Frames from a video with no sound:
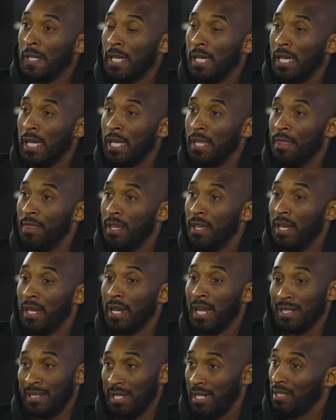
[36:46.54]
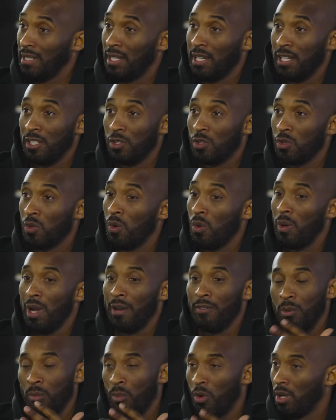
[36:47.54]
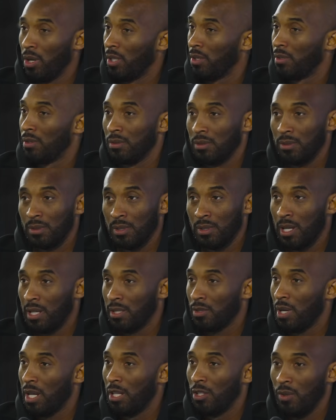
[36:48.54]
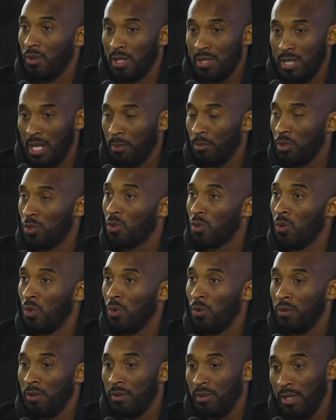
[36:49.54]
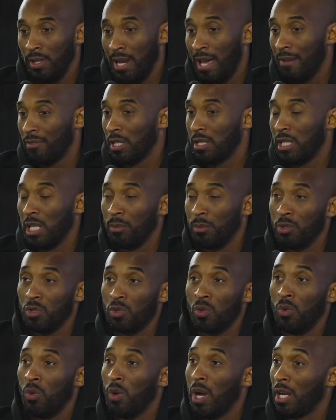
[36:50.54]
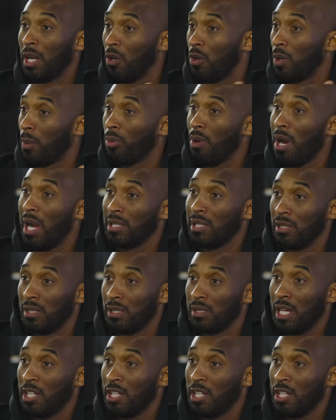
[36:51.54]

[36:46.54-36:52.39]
And then I take the kids to school every morning. That's what I do. I take them to school, and then after I take them to school, I go to practice.